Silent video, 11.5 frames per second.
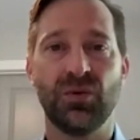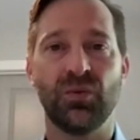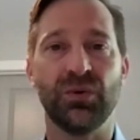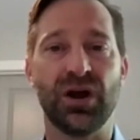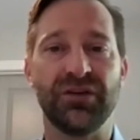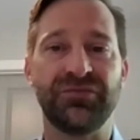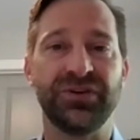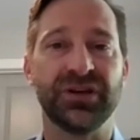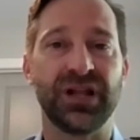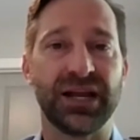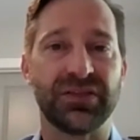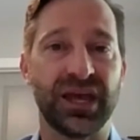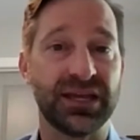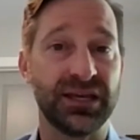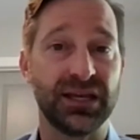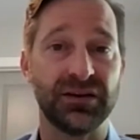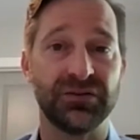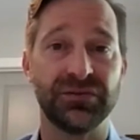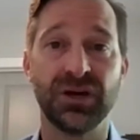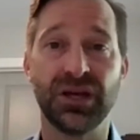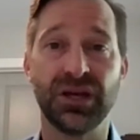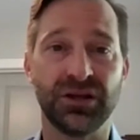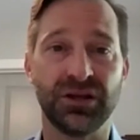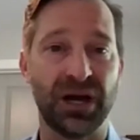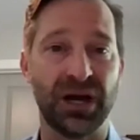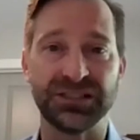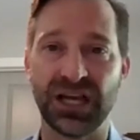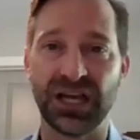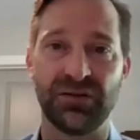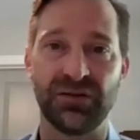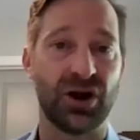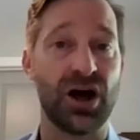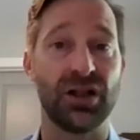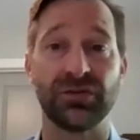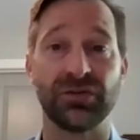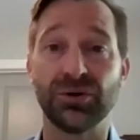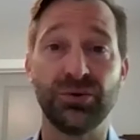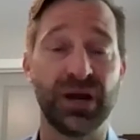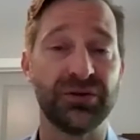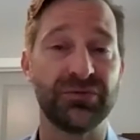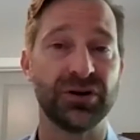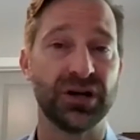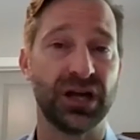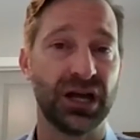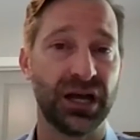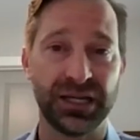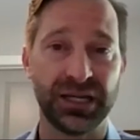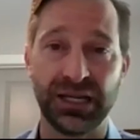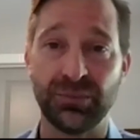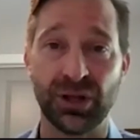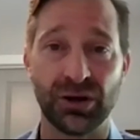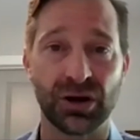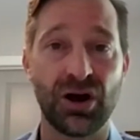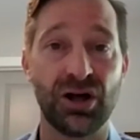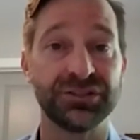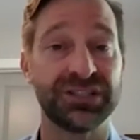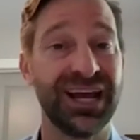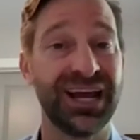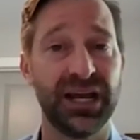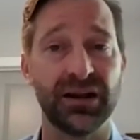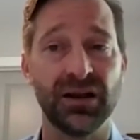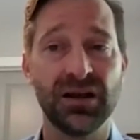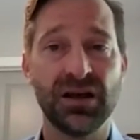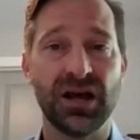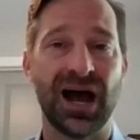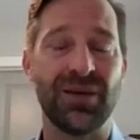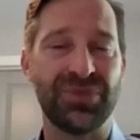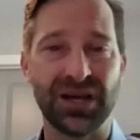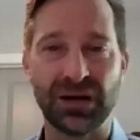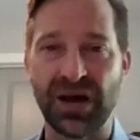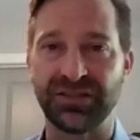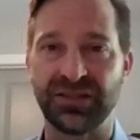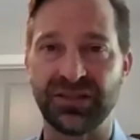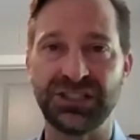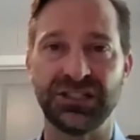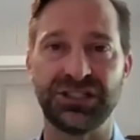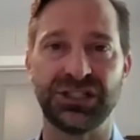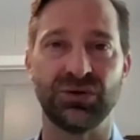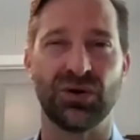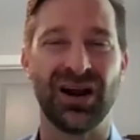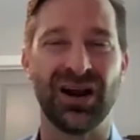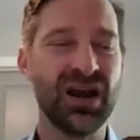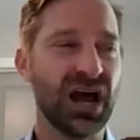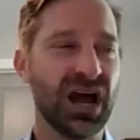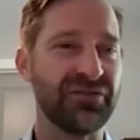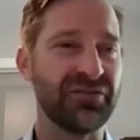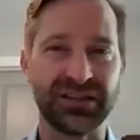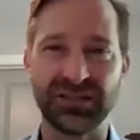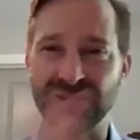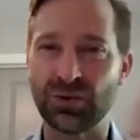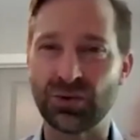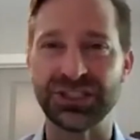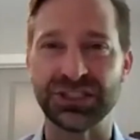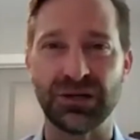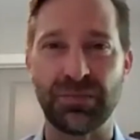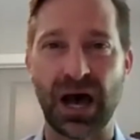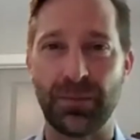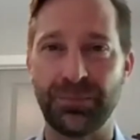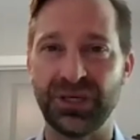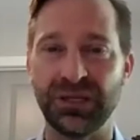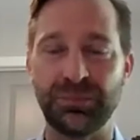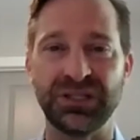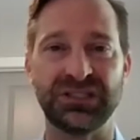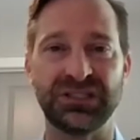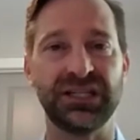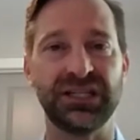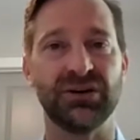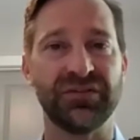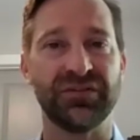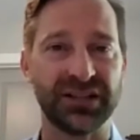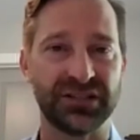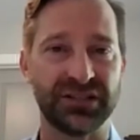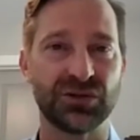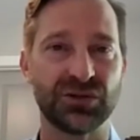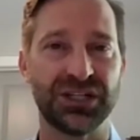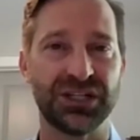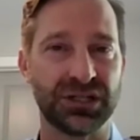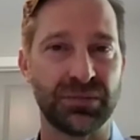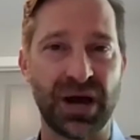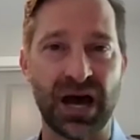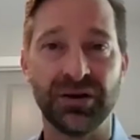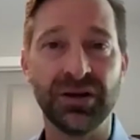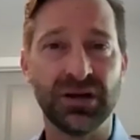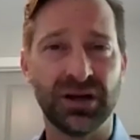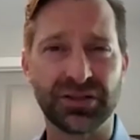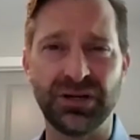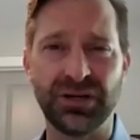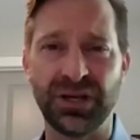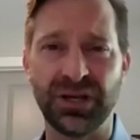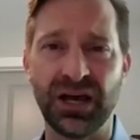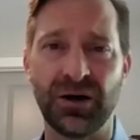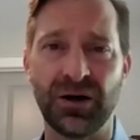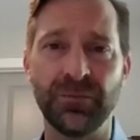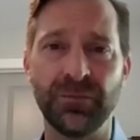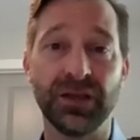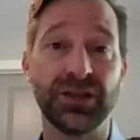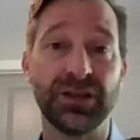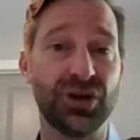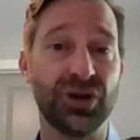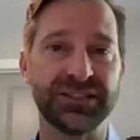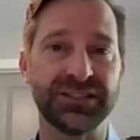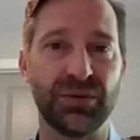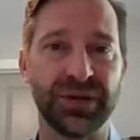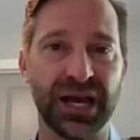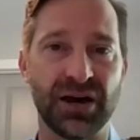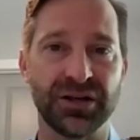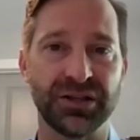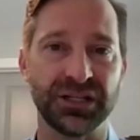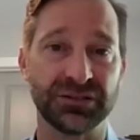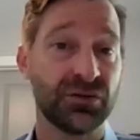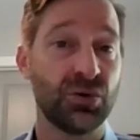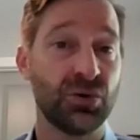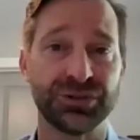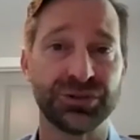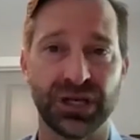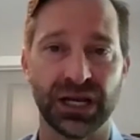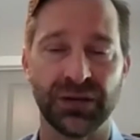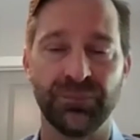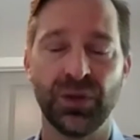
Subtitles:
We want to feel like they can give, myself or Oliver, whomever, an email or a call and say, hey, I'm thinking about this issue, or I've got this question about PPC, or I've got this question about the 3PL. Can you guys help me out on this? And of course we can.